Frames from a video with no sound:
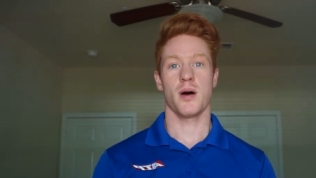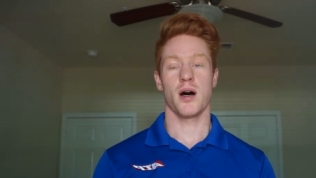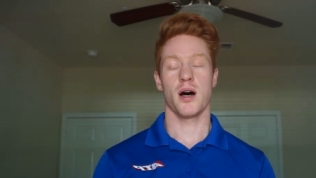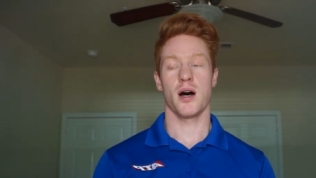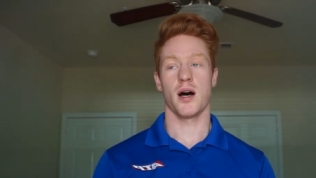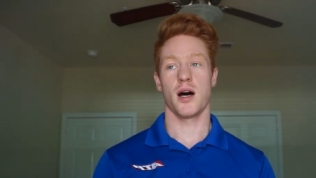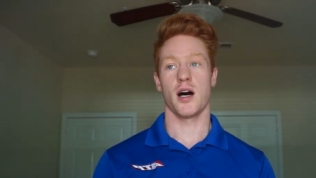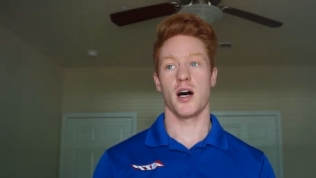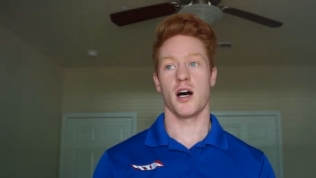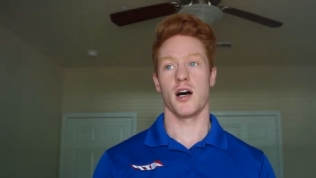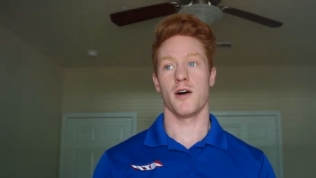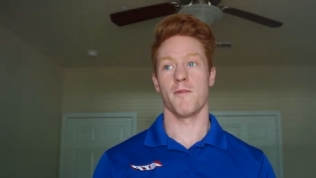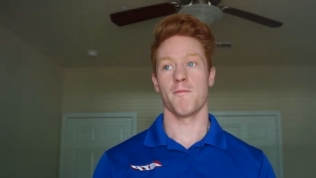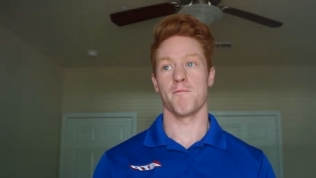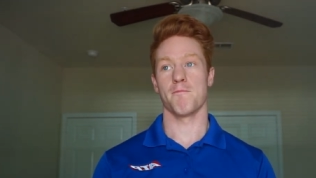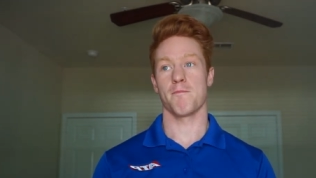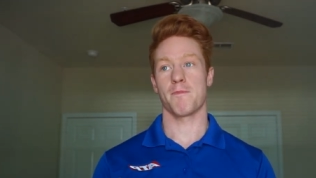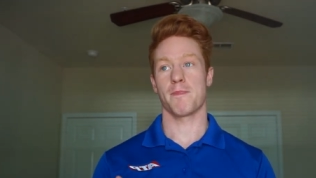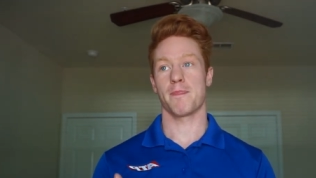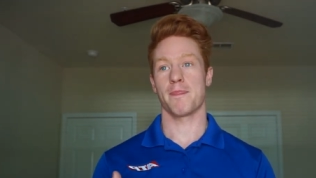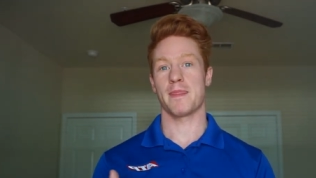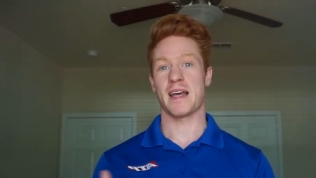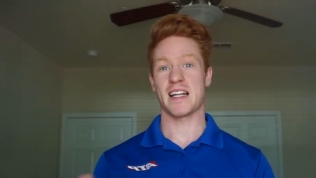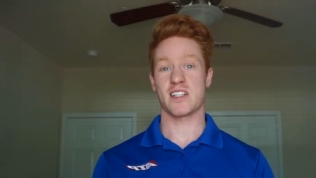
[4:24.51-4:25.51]
Um,
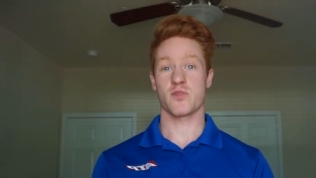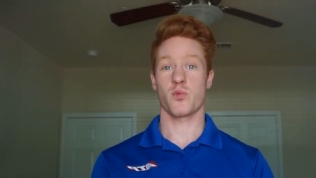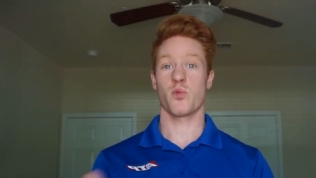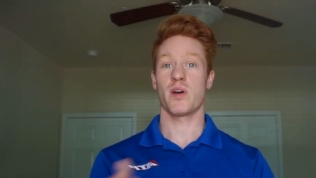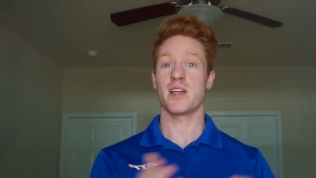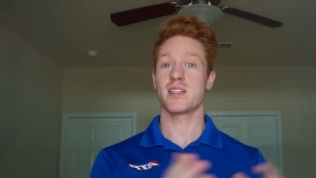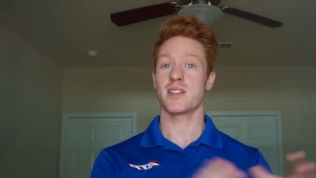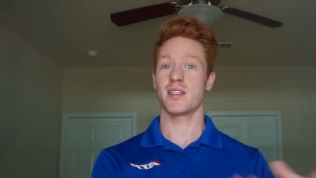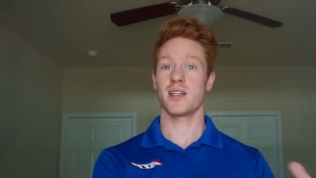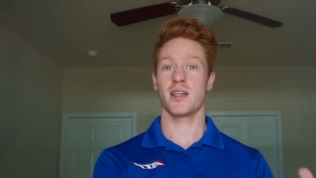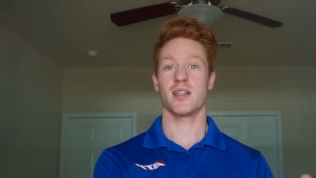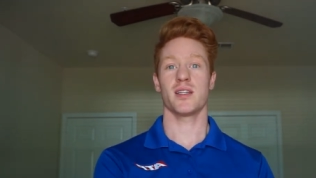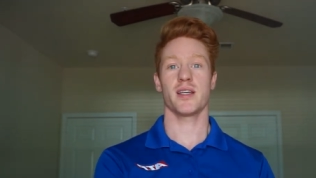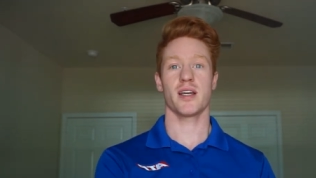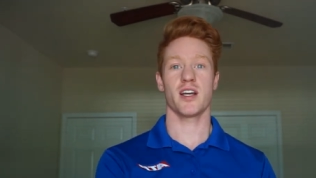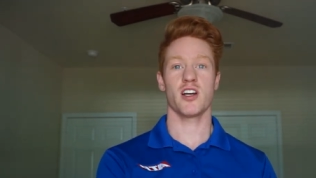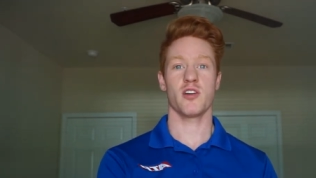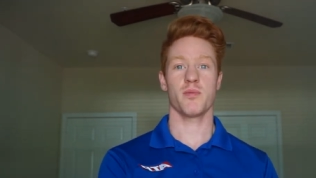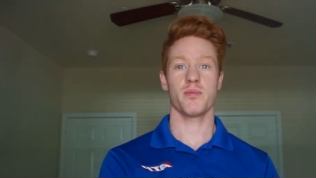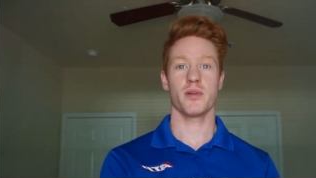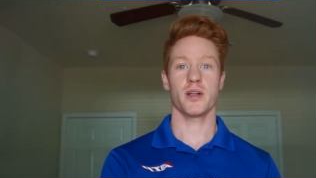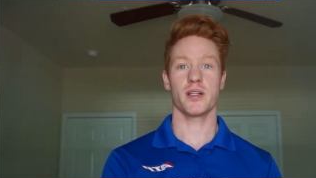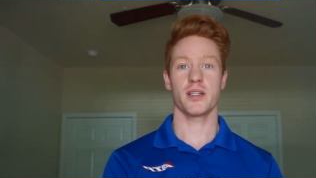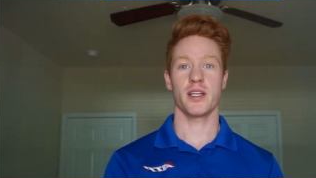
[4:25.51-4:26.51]
that's wasted in the
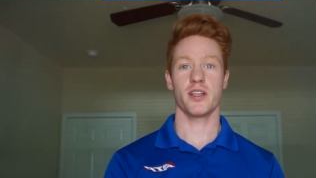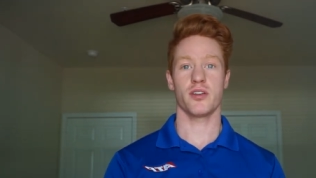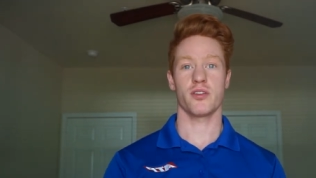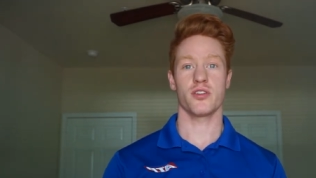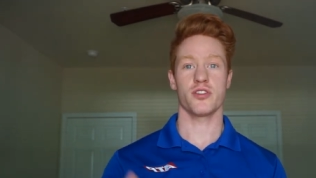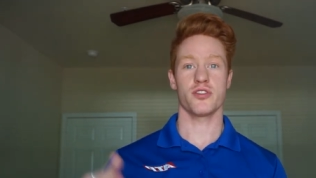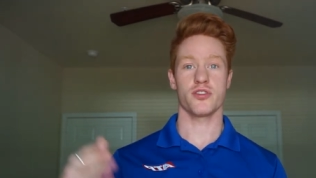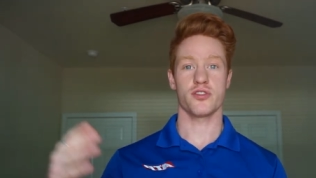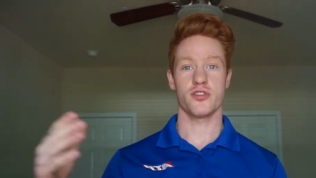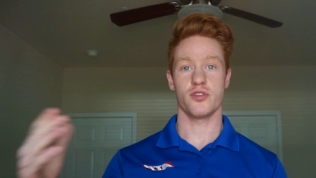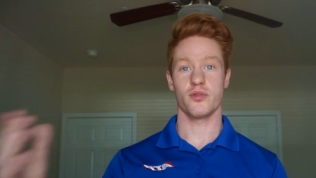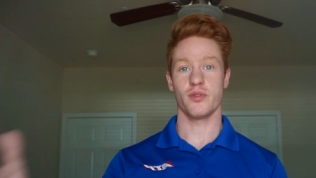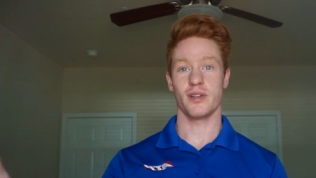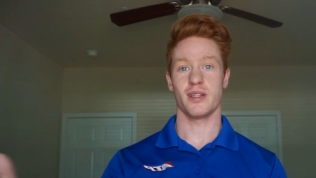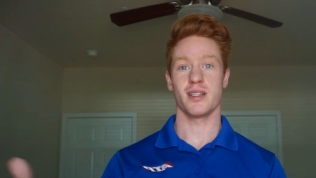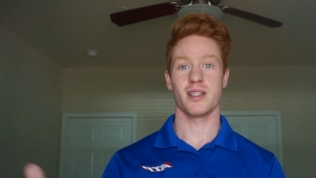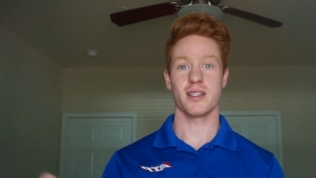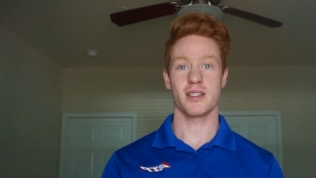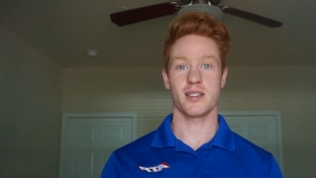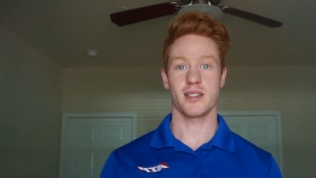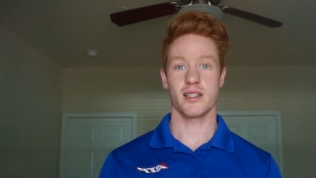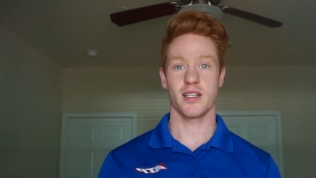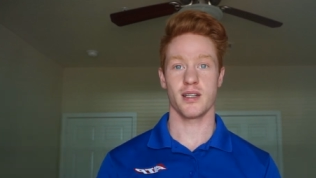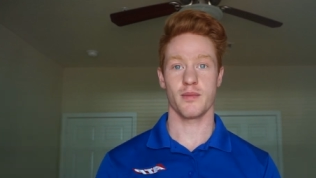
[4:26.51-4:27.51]
airplane that you can just do in the
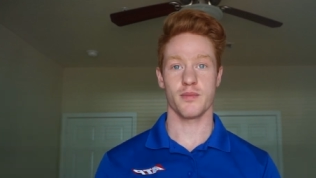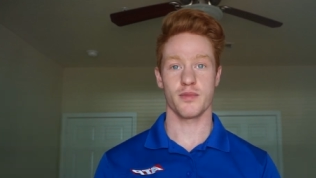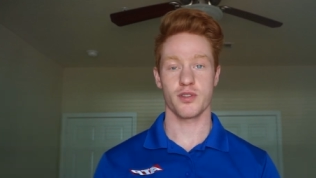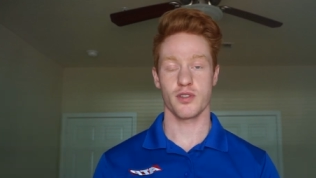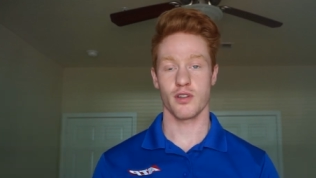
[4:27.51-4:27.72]
sim.